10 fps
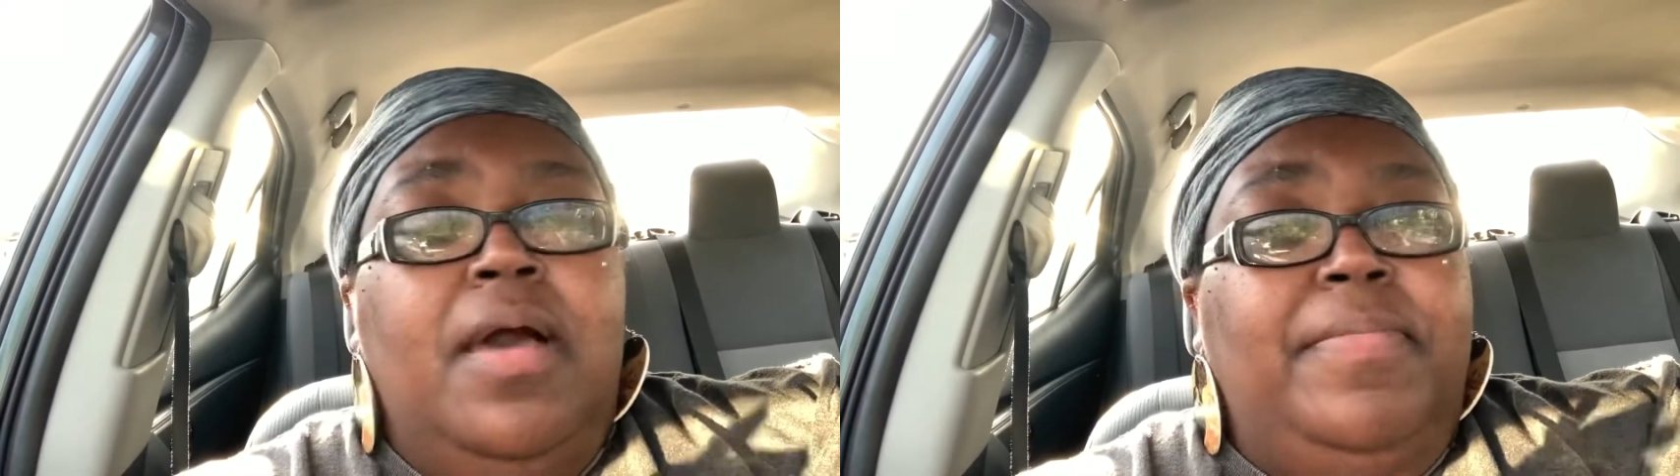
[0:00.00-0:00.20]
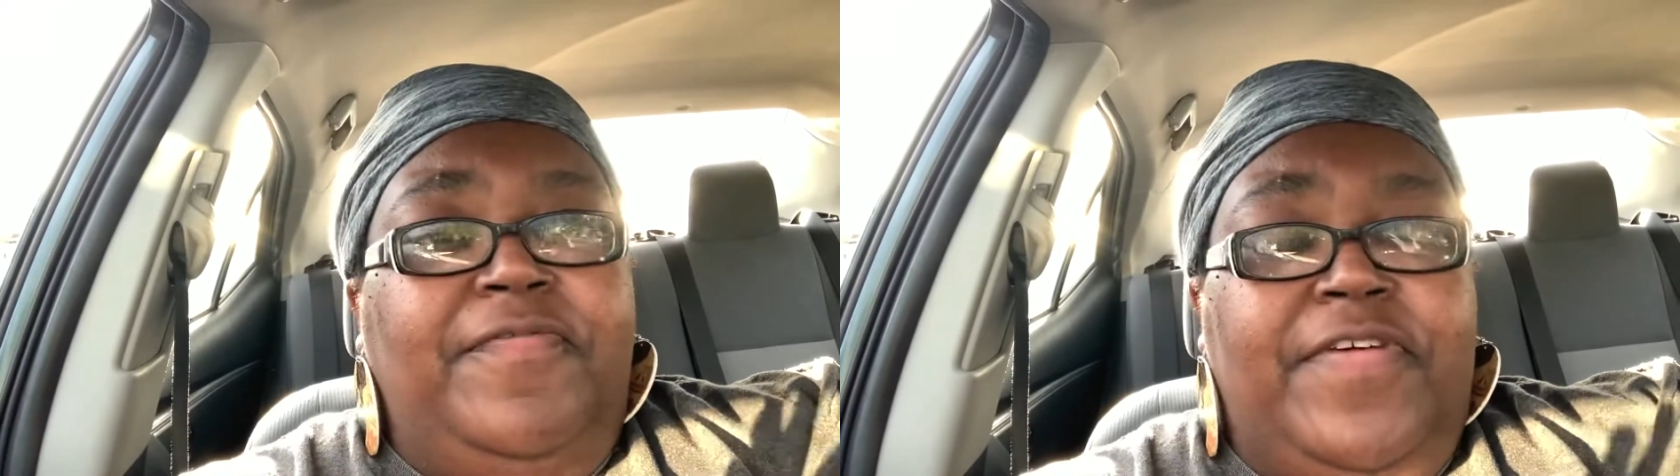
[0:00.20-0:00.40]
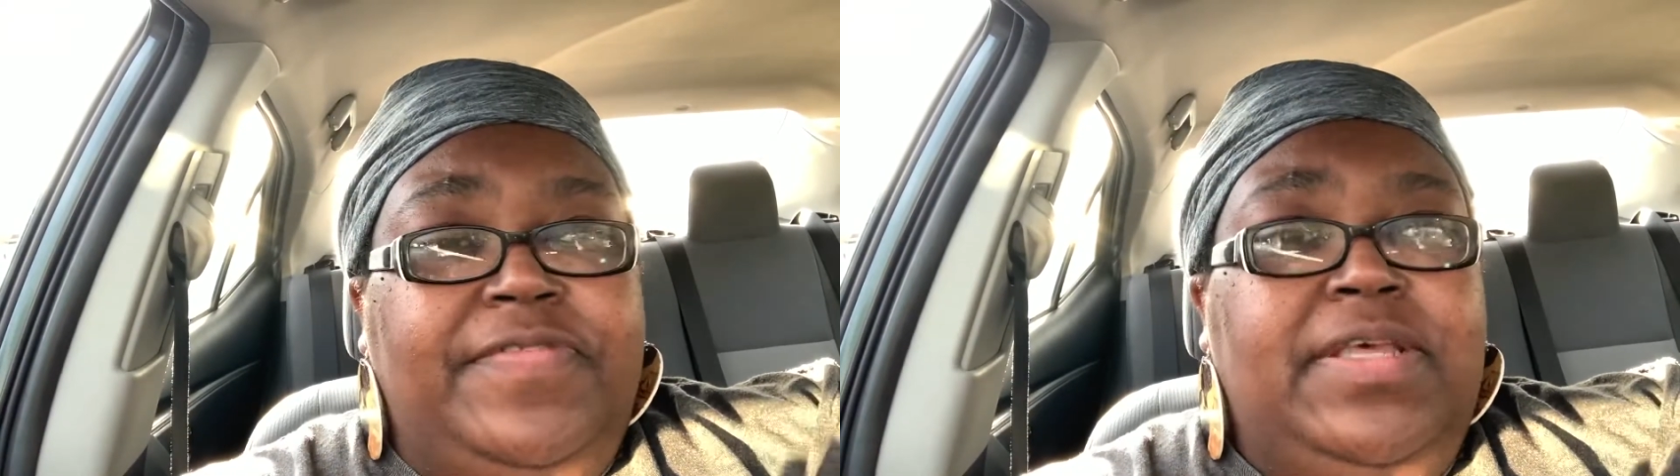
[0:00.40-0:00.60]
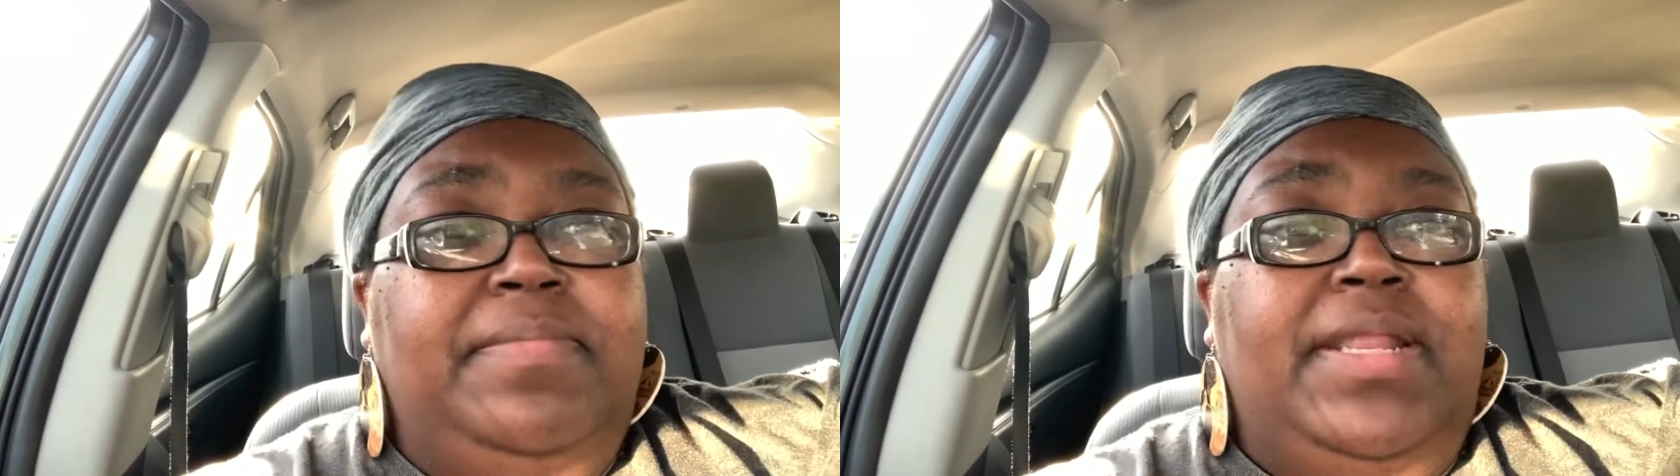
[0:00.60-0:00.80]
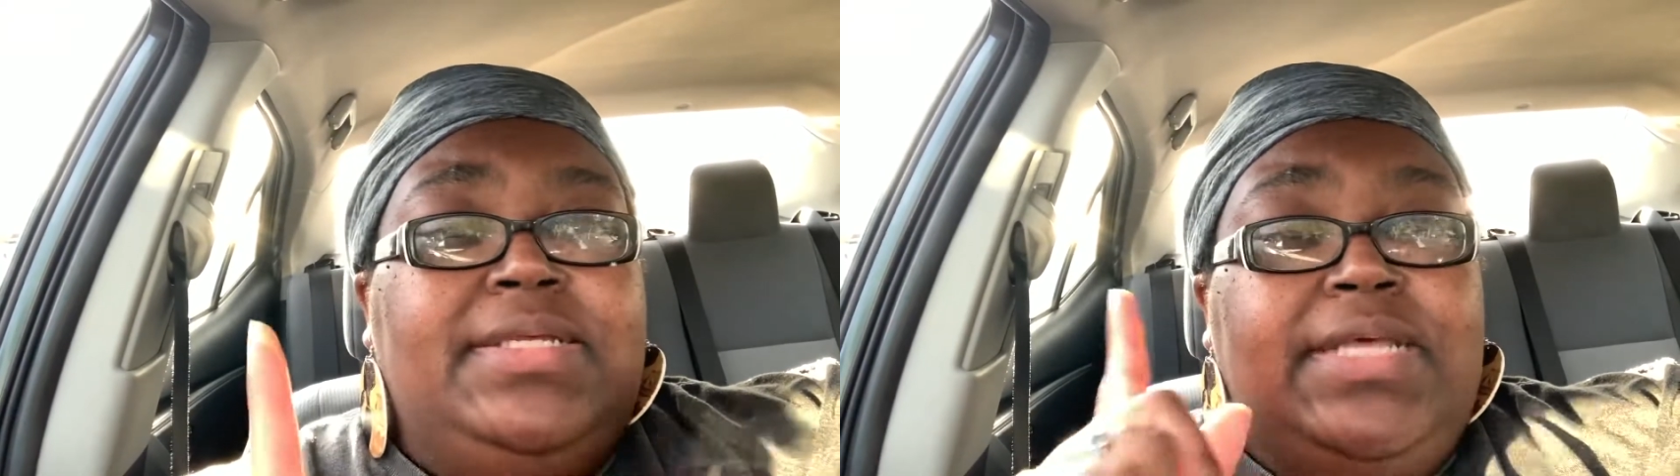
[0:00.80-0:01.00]
but
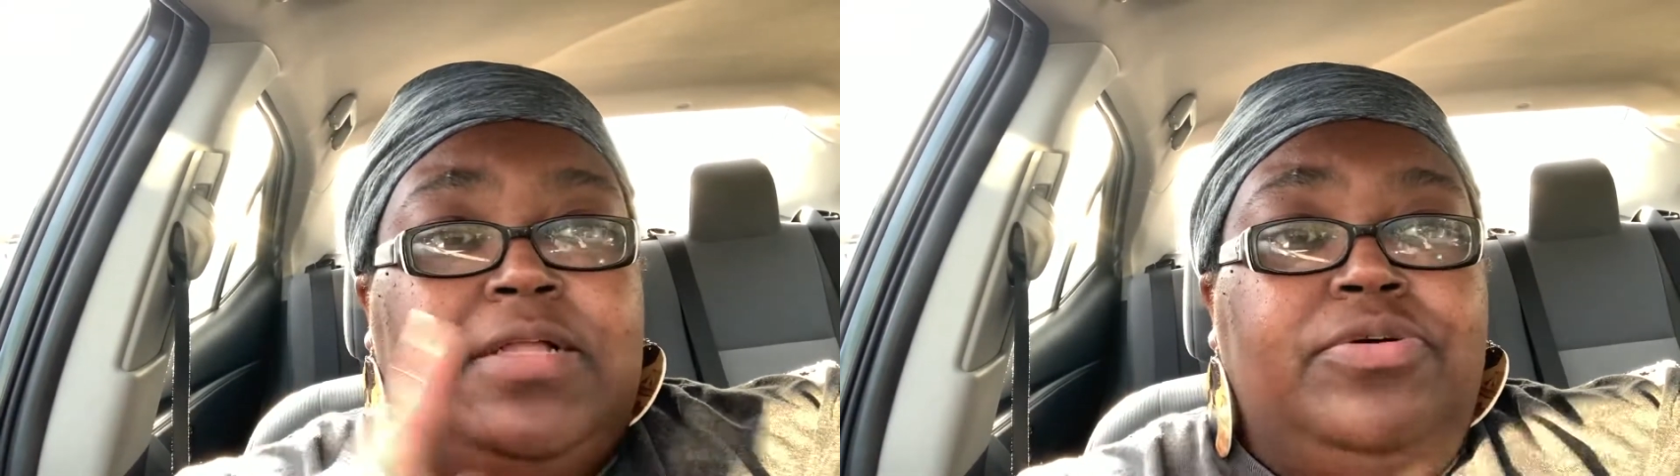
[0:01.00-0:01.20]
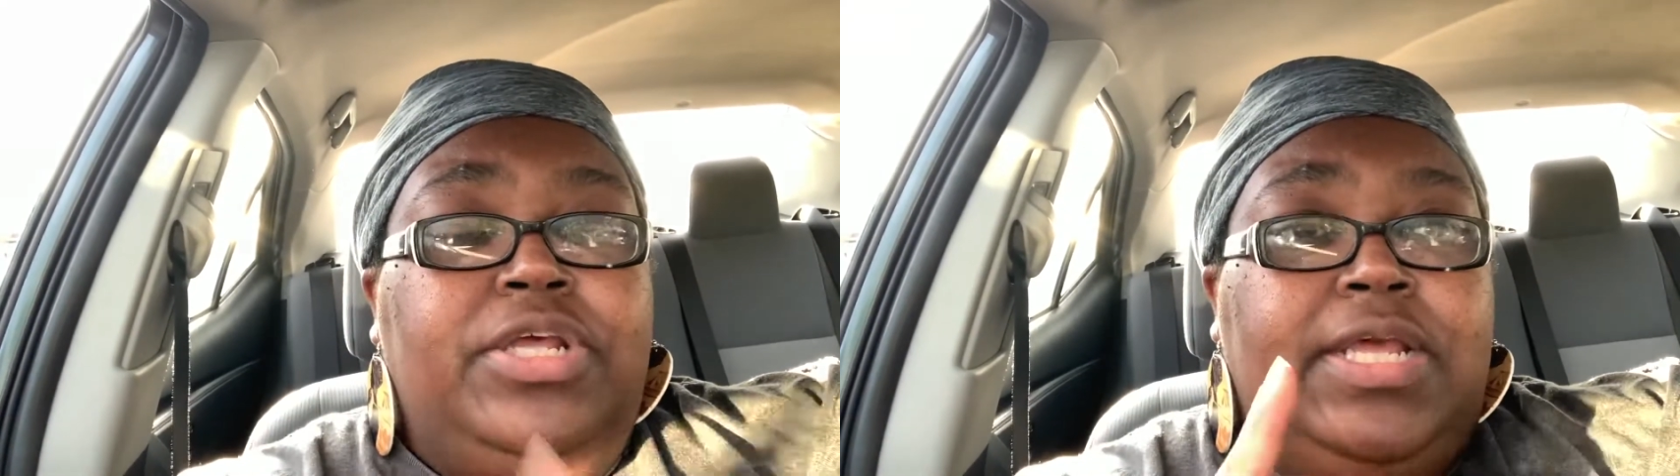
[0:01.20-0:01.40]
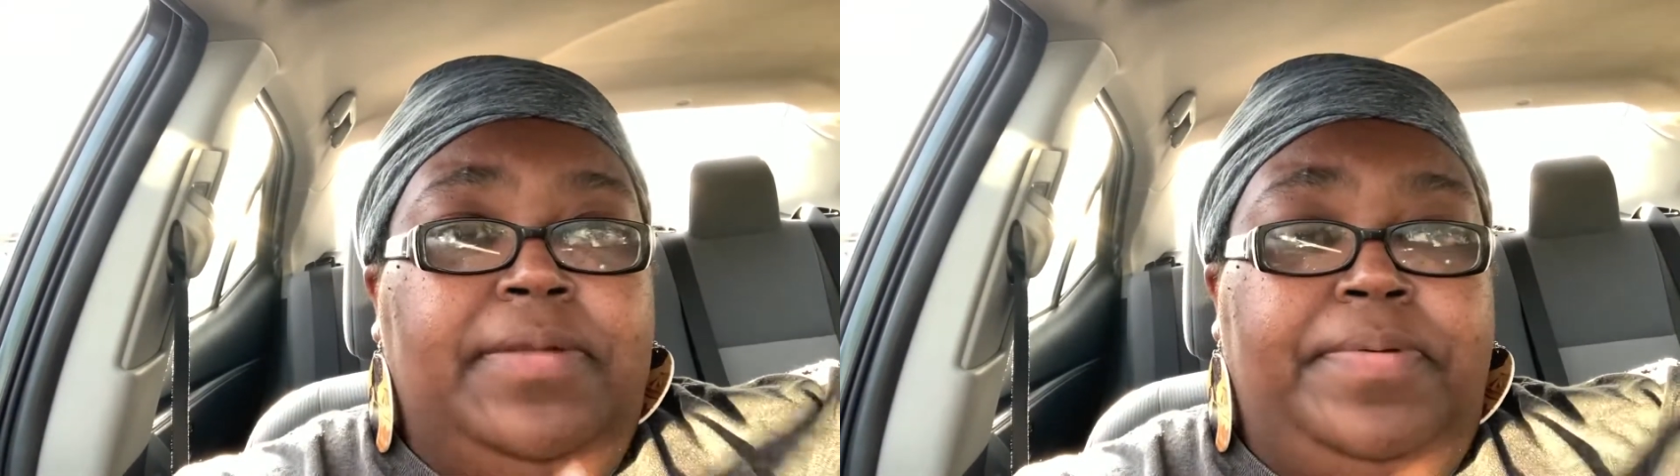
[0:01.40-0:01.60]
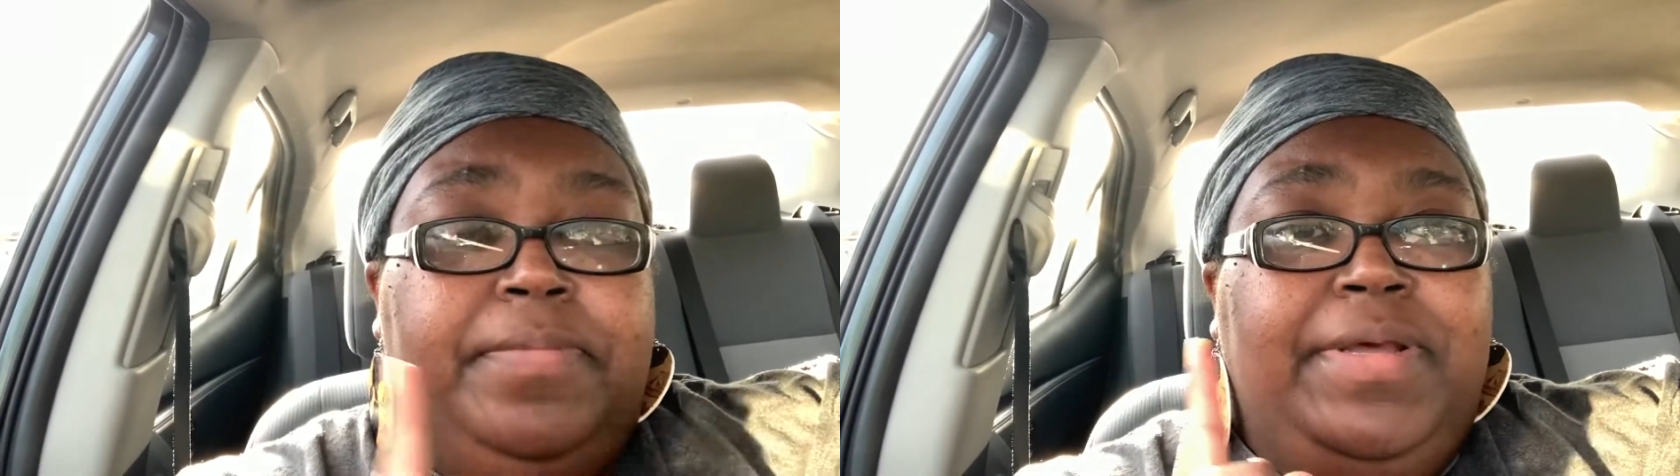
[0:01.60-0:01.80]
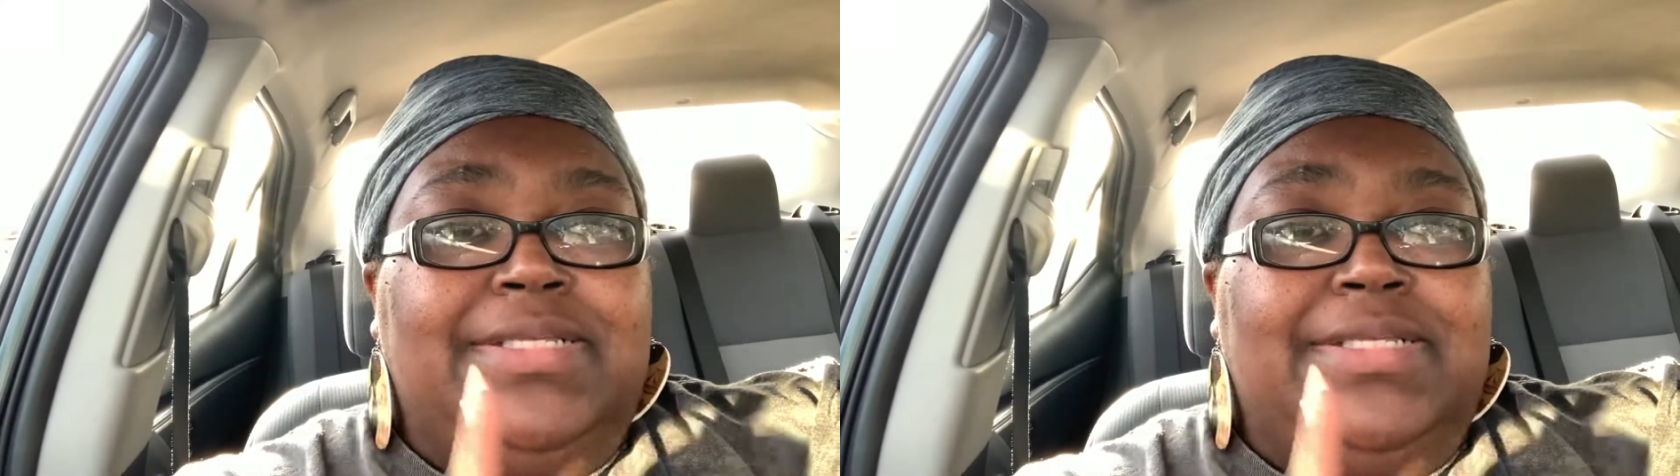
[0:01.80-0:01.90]
15 minutes, including input,